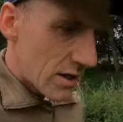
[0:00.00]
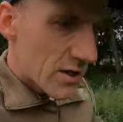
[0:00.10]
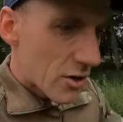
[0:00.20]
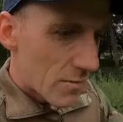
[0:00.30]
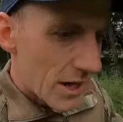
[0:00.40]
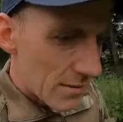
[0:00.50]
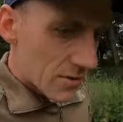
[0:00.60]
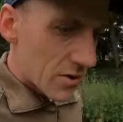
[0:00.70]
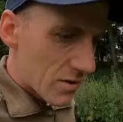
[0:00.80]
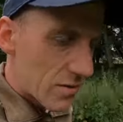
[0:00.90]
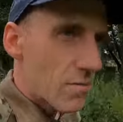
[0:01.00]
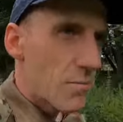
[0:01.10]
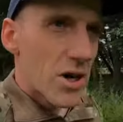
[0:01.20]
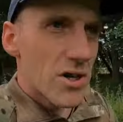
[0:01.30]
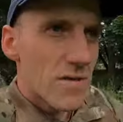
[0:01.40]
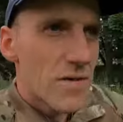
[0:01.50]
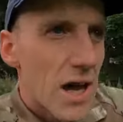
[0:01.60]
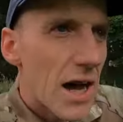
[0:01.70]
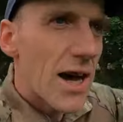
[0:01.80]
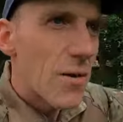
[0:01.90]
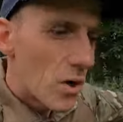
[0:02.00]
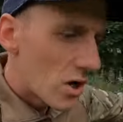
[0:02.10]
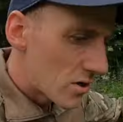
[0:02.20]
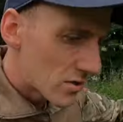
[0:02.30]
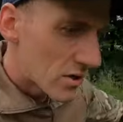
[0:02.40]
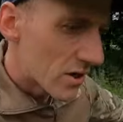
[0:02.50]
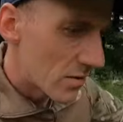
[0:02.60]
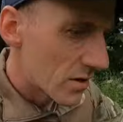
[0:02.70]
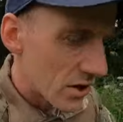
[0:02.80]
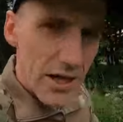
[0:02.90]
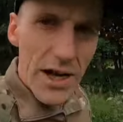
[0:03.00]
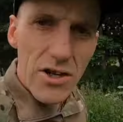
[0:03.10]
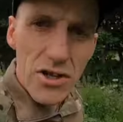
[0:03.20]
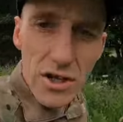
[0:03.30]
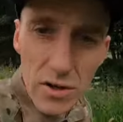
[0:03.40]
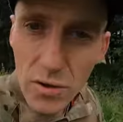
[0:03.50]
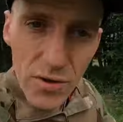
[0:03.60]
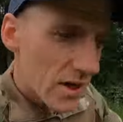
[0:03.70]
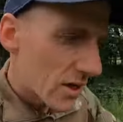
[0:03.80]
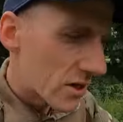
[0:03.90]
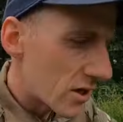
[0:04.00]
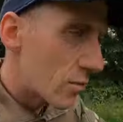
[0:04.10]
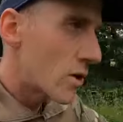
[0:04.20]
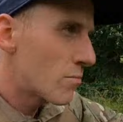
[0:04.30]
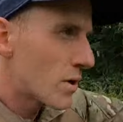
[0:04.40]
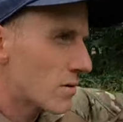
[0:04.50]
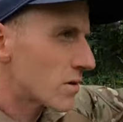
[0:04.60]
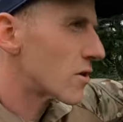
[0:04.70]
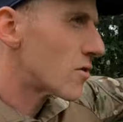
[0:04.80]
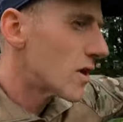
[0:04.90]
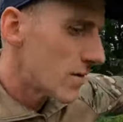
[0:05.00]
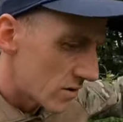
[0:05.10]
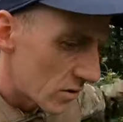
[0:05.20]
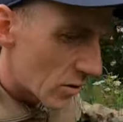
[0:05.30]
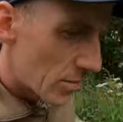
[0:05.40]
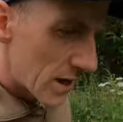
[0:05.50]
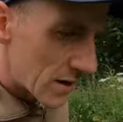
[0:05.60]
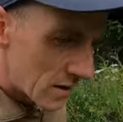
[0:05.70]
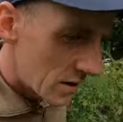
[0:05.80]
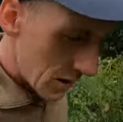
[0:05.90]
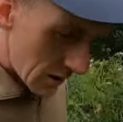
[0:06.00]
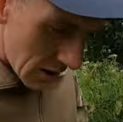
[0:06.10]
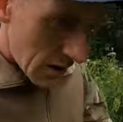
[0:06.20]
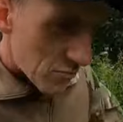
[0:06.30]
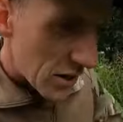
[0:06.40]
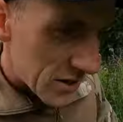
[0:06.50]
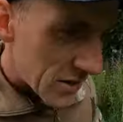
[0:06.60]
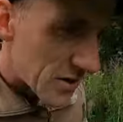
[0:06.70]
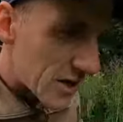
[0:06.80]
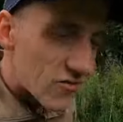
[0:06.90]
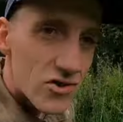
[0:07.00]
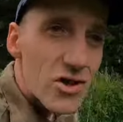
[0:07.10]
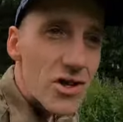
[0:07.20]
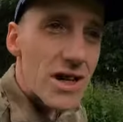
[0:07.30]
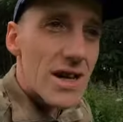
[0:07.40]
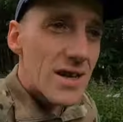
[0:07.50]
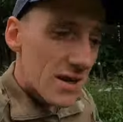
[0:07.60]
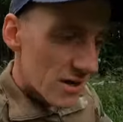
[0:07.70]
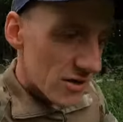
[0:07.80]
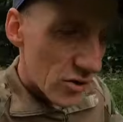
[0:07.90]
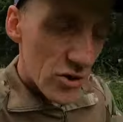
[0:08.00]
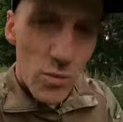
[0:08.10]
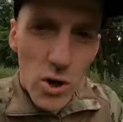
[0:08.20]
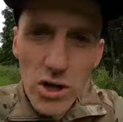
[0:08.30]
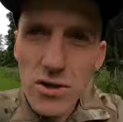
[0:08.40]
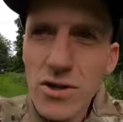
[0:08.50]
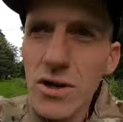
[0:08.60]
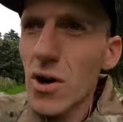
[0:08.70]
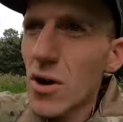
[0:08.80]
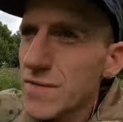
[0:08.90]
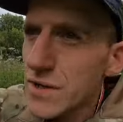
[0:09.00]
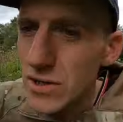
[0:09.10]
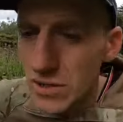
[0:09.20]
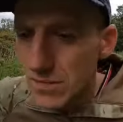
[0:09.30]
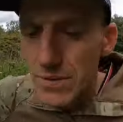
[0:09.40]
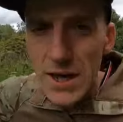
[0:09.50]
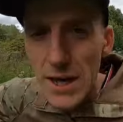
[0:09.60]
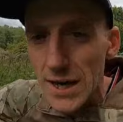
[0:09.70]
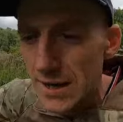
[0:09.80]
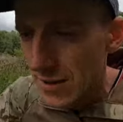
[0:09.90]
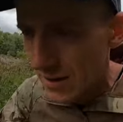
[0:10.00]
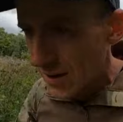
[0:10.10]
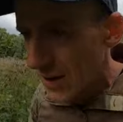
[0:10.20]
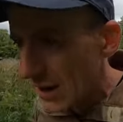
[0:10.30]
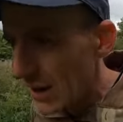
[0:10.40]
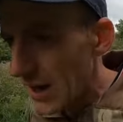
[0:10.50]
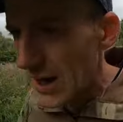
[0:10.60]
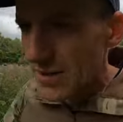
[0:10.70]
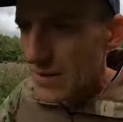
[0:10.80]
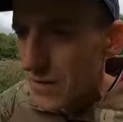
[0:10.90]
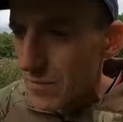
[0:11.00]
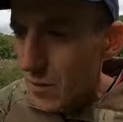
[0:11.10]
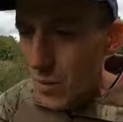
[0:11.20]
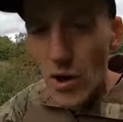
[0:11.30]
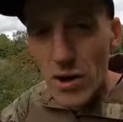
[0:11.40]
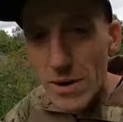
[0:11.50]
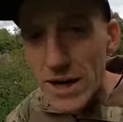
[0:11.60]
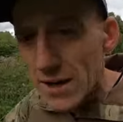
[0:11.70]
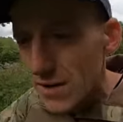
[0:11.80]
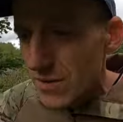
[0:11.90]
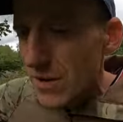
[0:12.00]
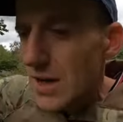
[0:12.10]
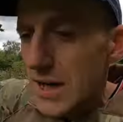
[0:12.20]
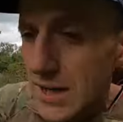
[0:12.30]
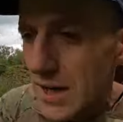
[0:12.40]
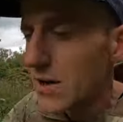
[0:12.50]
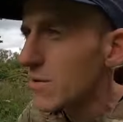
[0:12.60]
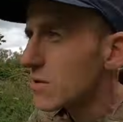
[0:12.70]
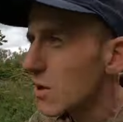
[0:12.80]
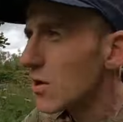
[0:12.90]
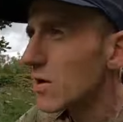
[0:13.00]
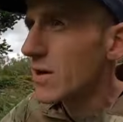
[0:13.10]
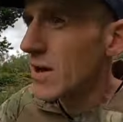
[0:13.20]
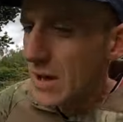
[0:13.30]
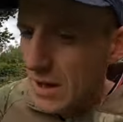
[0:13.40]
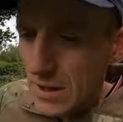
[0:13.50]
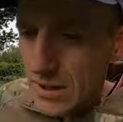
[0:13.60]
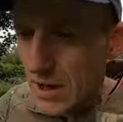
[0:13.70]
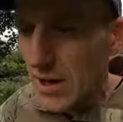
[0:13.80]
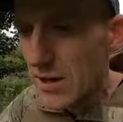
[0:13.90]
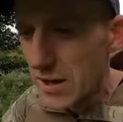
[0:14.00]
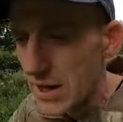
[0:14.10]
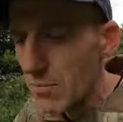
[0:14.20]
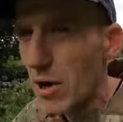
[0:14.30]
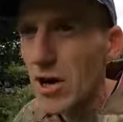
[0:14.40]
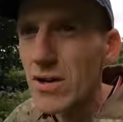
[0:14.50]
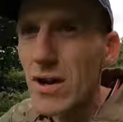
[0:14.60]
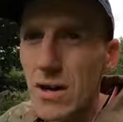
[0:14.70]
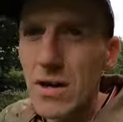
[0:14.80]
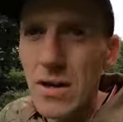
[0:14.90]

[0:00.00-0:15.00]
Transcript: And sometimes, because of the high walls, they could actually grow things that you wouldn't be able to grow out in the open. But another interesting detail, those walls often used to be heated either from the warm air out of the greenhouse, or they had like a burner